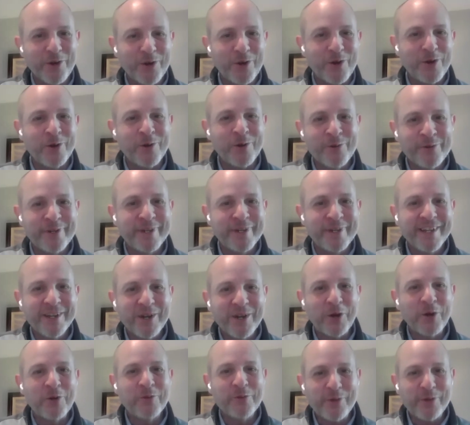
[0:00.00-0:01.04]
earn
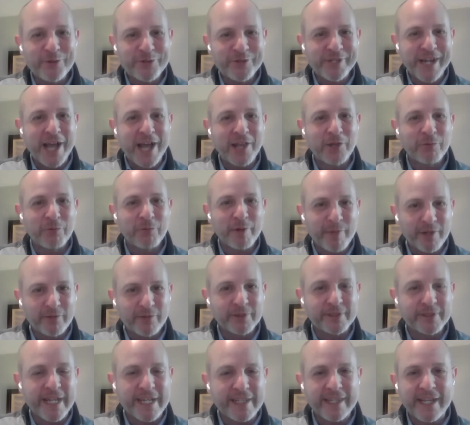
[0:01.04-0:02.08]
their salary and be
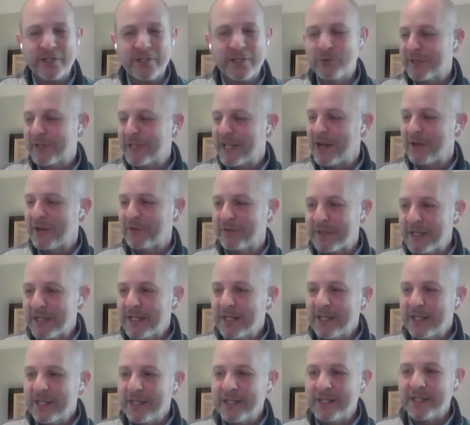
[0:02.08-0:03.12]
able to take that into account,
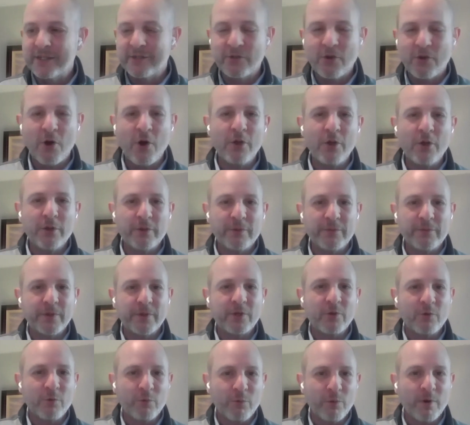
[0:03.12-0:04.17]
is all of
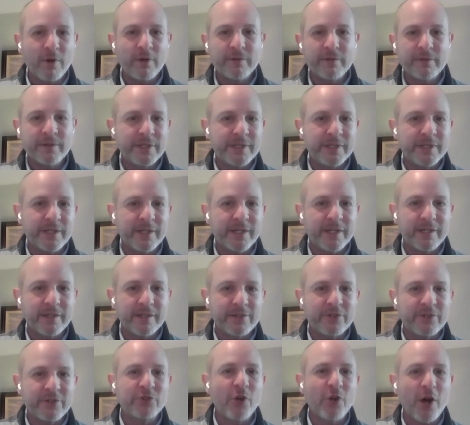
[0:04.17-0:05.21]

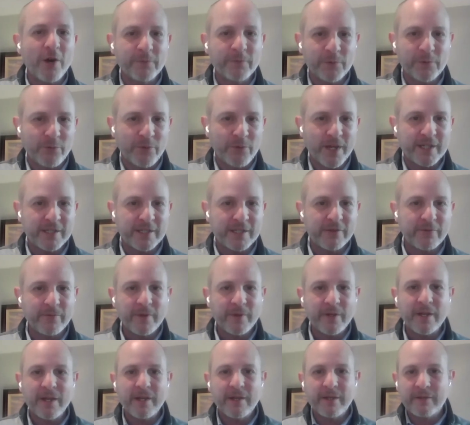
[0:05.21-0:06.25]
the softer things of
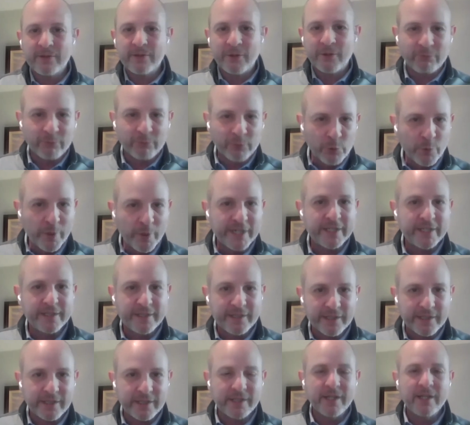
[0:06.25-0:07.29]
the
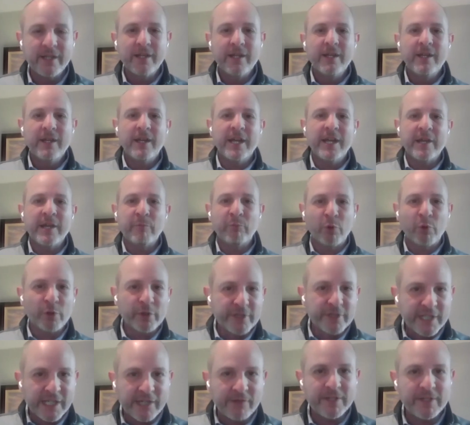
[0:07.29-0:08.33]
fluidity and
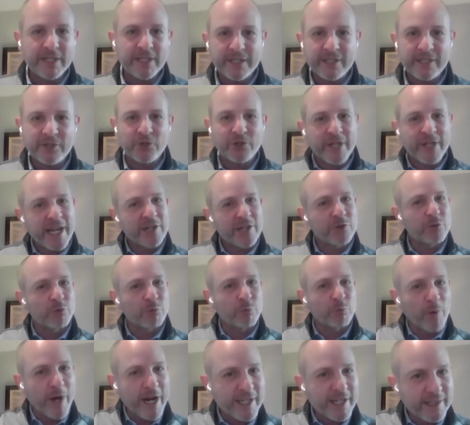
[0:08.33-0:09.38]
productivity that you can't
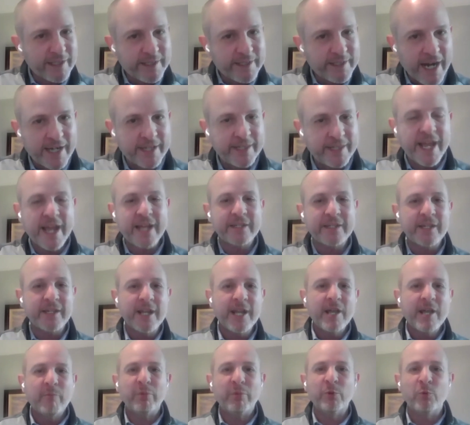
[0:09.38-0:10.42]
directly tie to that.
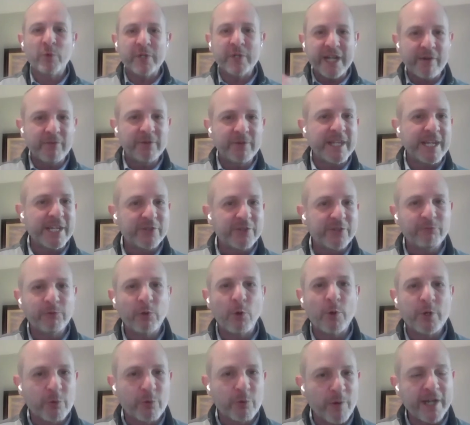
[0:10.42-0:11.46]
But when everything's
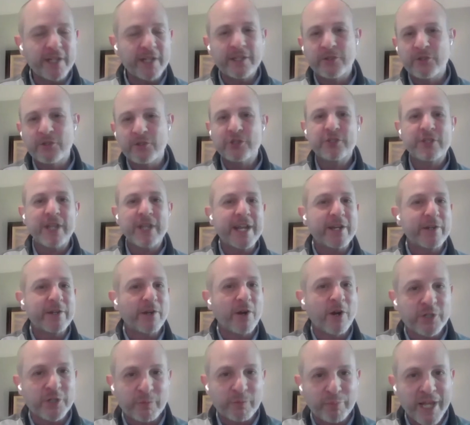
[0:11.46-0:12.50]
flowing correctly, just like
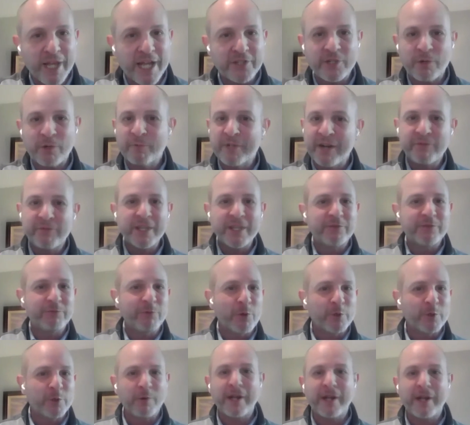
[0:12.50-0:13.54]
our supply chain, when everything's
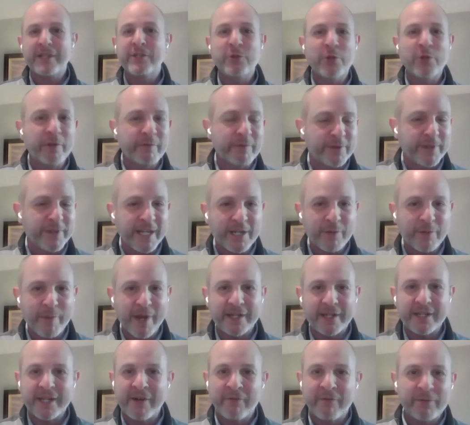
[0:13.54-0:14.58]
flowing correctly, you don't even think
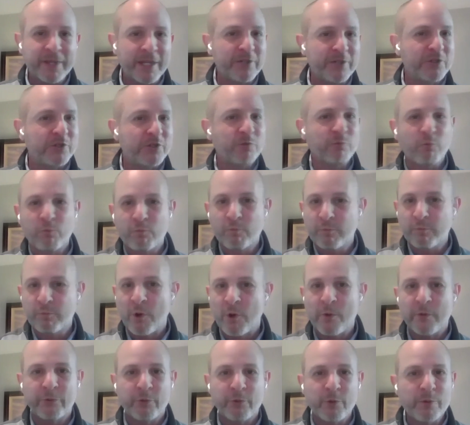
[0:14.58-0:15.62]
about it. Everything's just
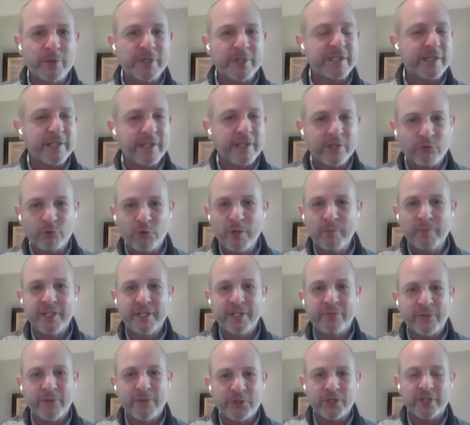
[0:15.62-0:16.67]
going through. It's extremely
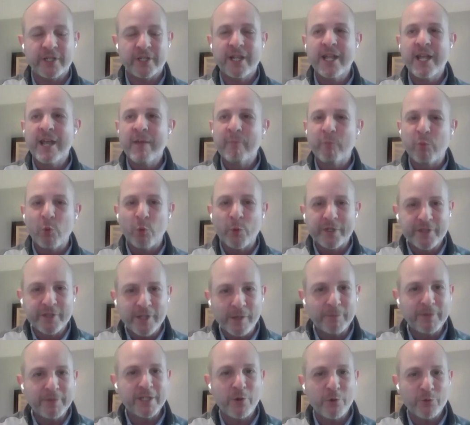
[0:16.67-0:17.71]
efficient. But when
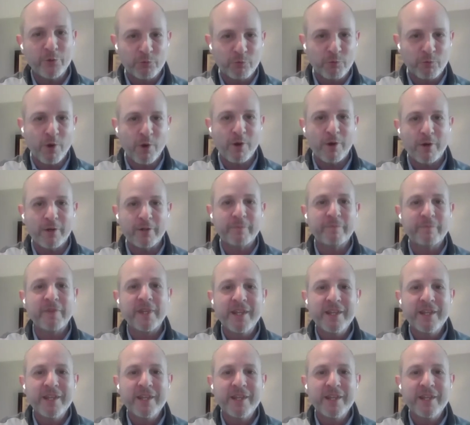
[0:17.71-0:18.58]
something goes wrong,